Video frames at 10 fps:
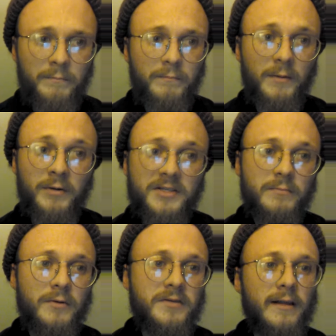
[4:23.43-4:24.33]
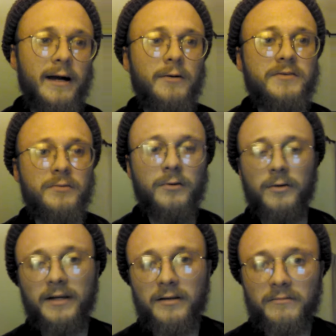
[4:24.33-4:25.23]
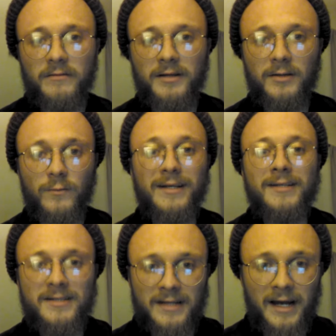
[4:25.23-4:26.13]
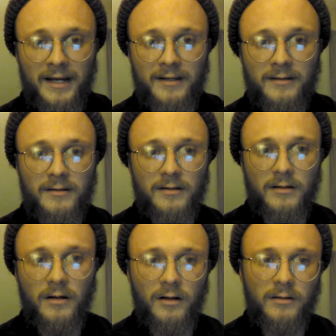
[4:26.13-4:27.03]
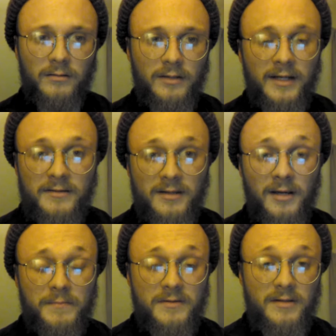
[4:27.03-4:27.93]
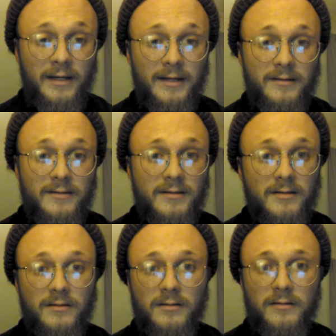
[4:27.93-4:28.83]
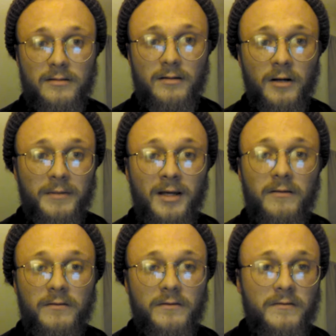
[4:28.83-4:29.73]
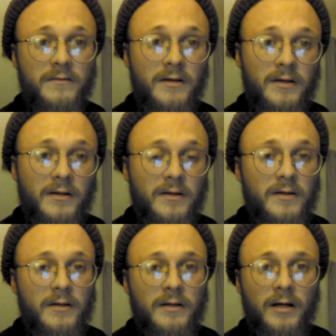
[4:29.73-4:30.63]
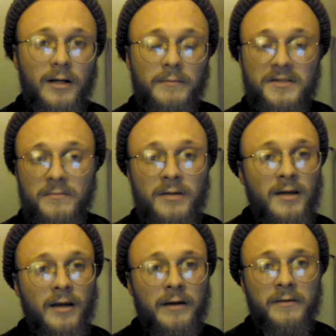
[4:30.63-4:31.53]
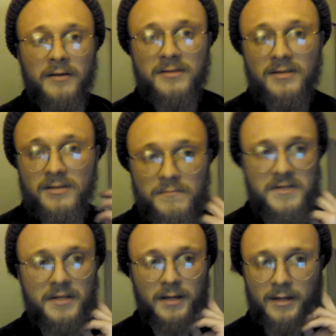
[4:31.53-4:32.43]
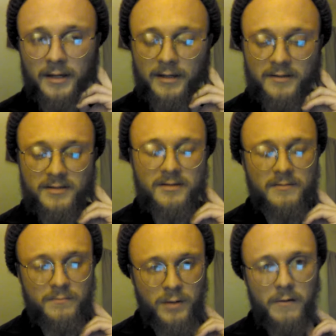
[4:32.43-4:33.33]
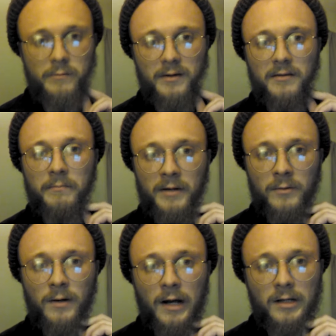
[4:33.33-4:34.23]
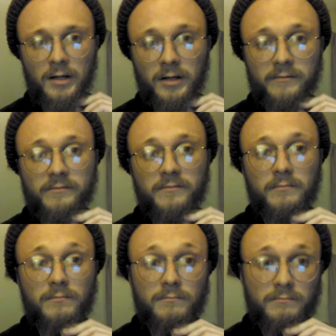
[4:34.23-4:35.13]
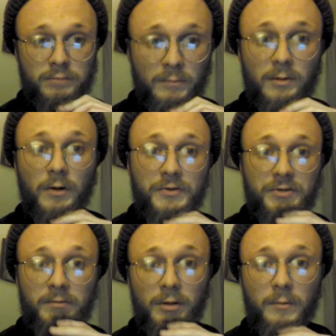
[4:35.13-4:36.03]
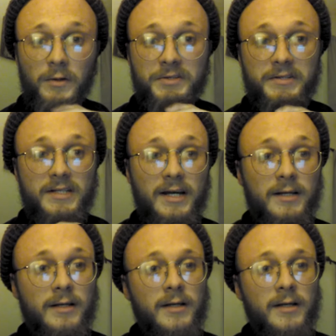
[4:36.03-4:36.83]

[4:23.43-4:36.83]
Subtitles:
The principles allow us to creatively redesign our landscapes and our behaviors. And to me, I think systems thinking is probably the bedrock of permaculture and permaculture design.